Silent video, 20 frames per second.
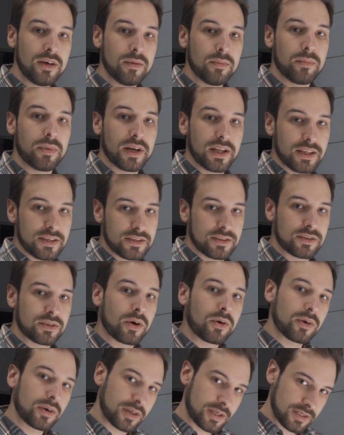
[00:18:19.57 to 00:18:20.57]
but its
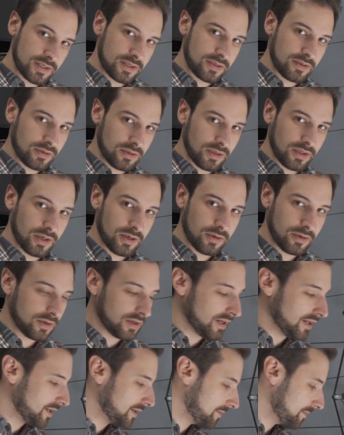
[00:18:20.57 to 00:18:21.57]
torque is too
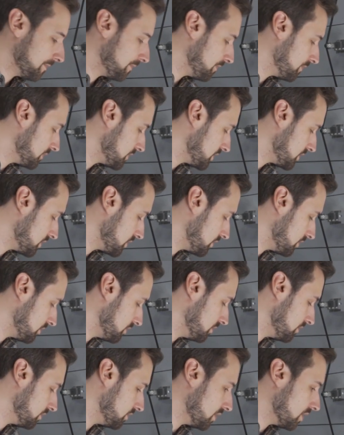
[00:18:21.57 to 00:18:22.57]
low
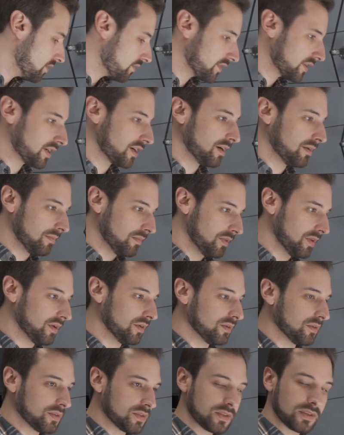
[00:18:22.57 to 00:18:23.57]
to overcome
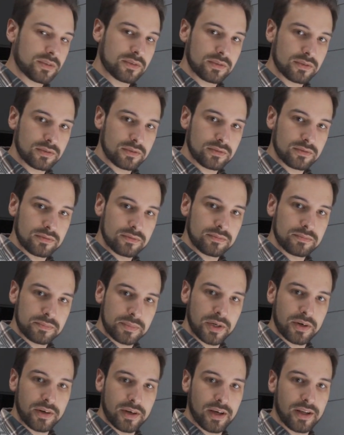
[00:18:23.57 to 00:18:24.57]
those
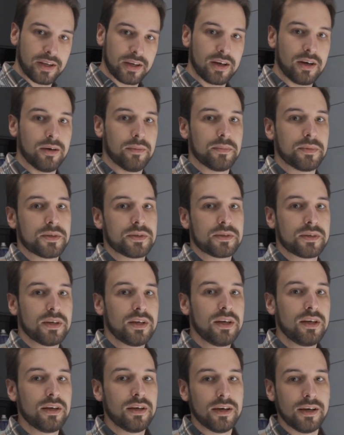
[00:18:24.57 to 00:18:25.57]
periodic humps.
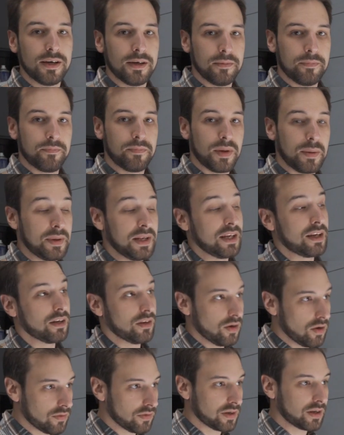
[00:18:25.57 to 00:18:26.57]
I mean, it can
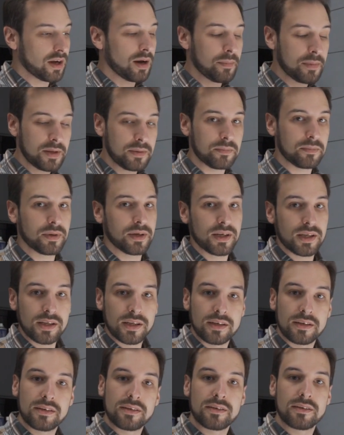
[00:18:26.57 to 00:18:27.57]
overcome it, but
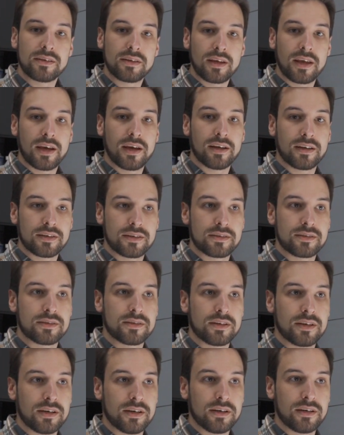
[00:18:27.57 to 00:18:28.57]
it can't
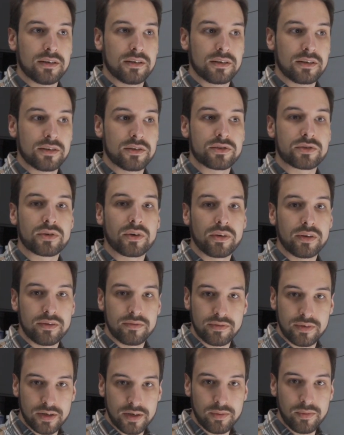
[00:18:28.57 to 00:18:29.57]
control it
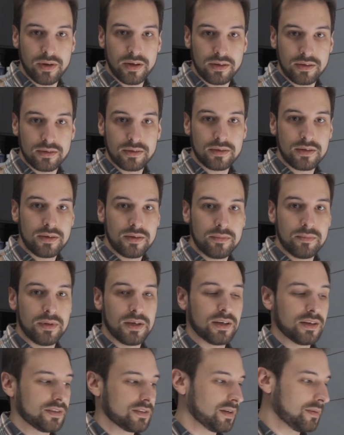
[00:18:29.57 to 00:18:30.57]
very well
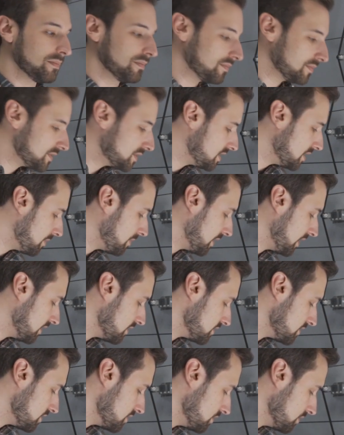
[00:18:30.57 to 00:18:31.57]
because I'm dipping
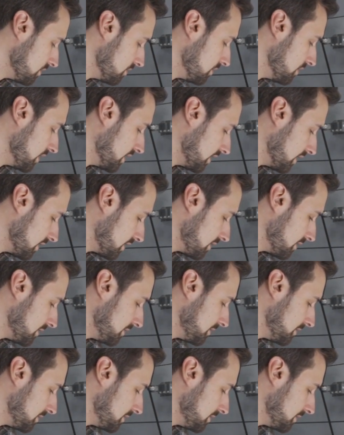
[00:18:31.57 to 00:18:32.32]
into a